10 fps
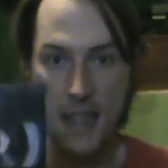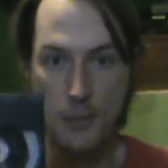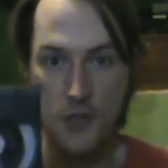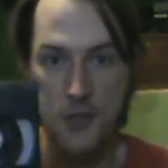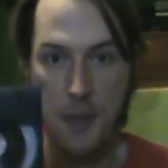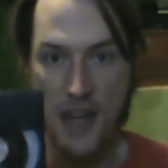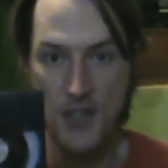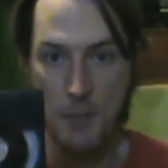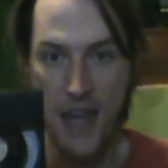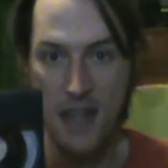Evil
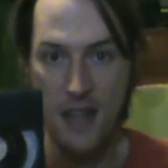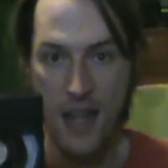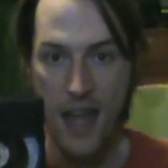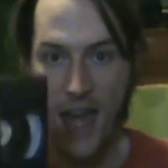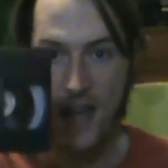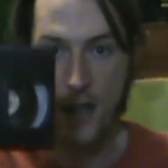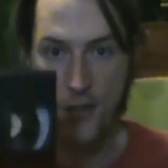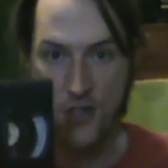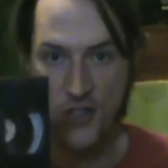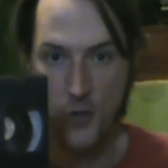Spaceman and
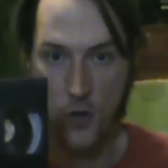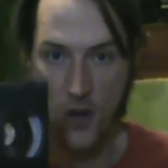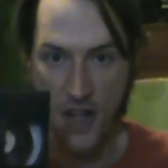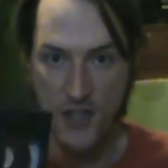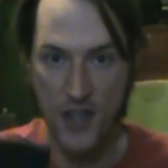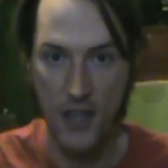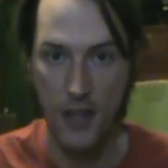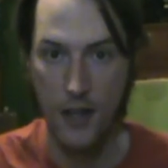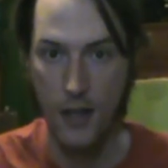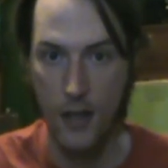other stories,
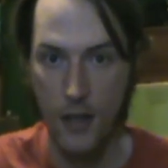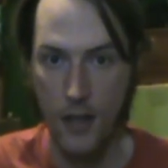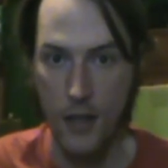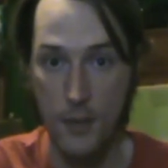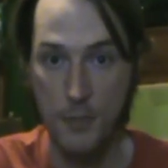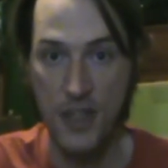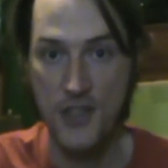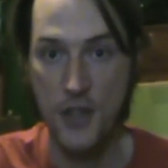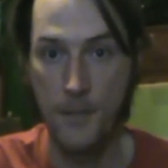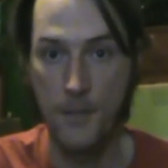because
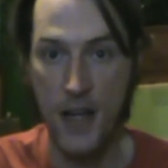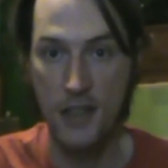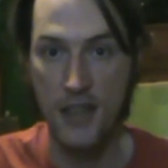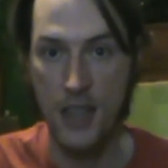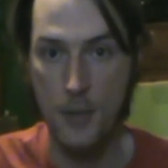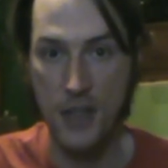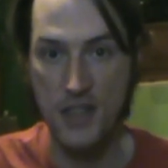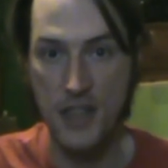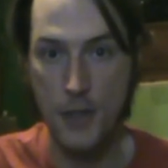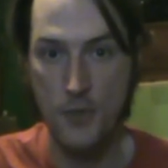they're finally coming
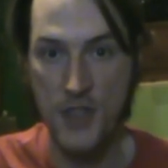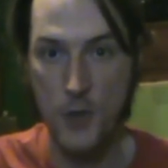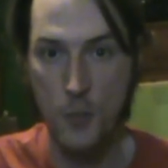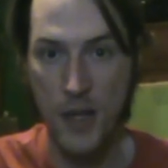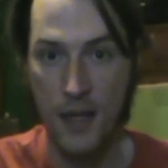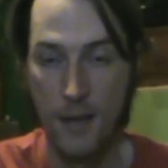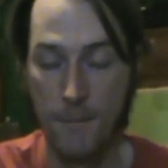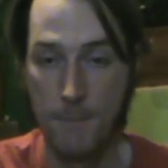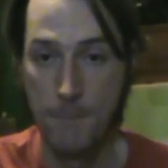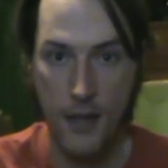to YouTube,
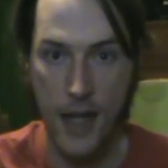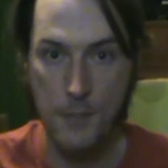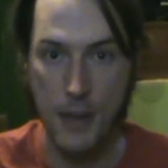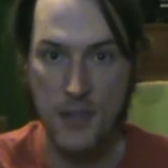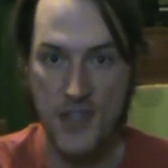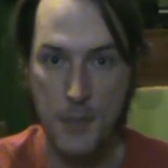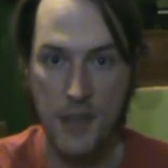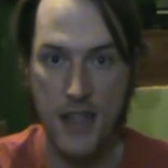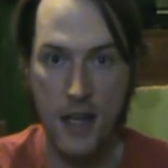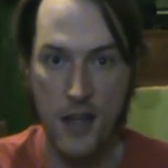and maybe some of
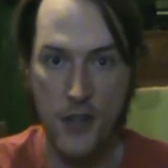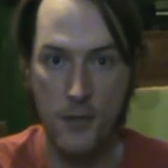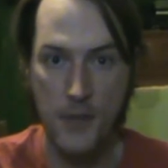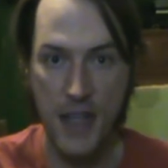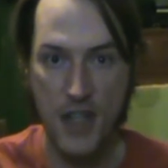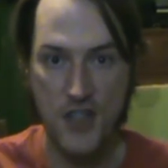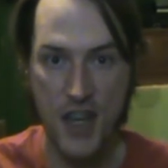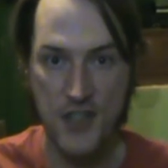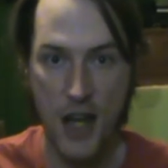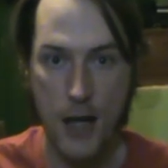the other
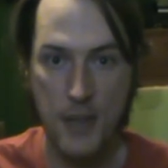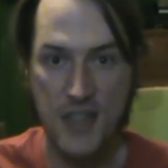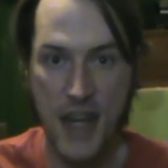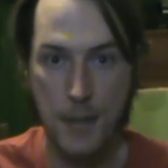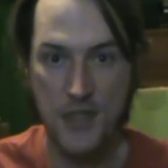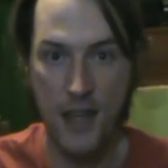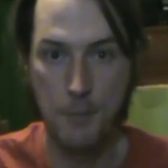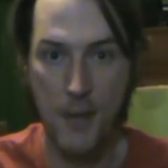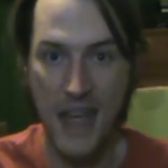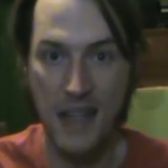VHS hobby tapes I've
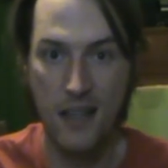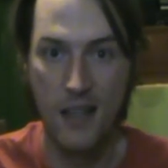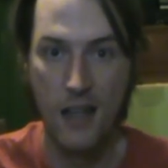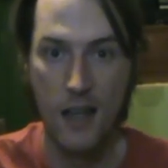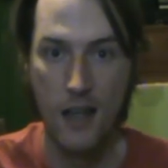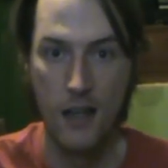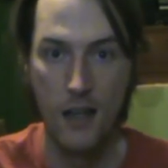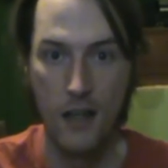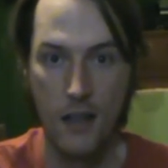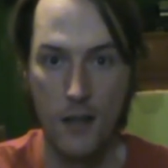made.
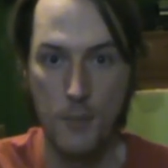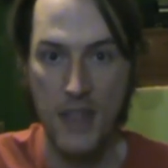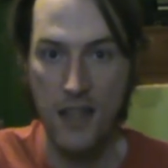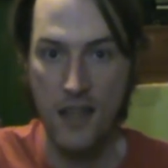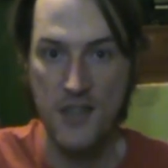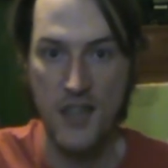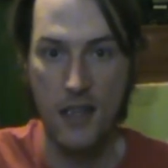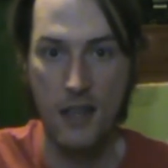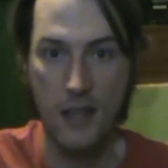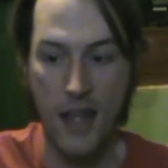Because,
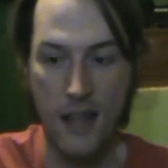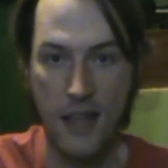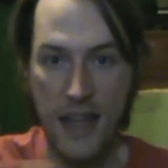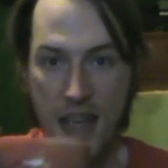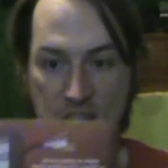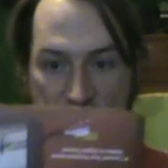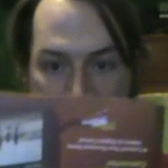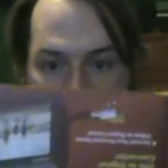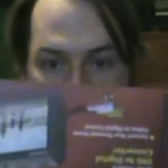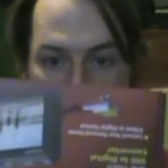like I
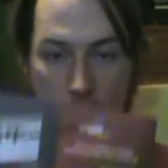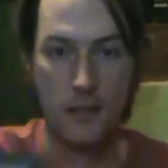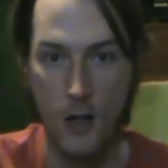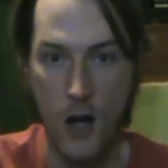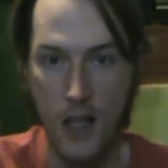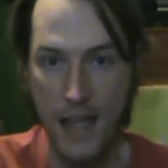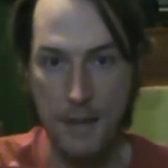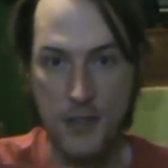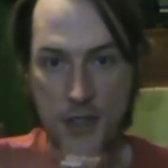said, all I have to